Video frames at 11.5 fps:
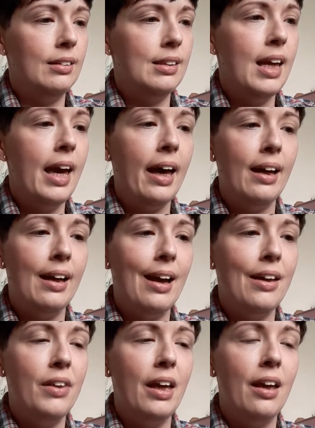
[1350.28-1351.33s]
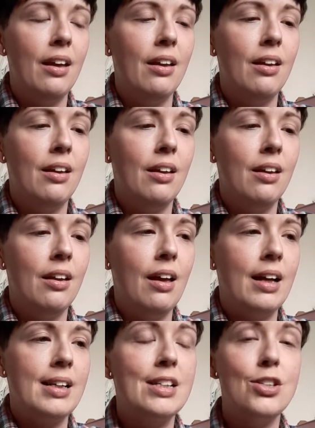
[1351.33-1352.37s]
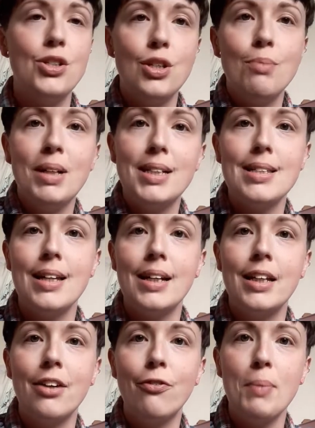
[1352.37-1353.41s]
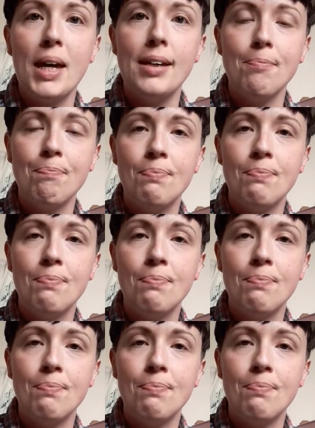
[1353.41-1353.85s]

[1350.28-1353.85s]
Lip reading: yeah, I think I need to do my designing for me.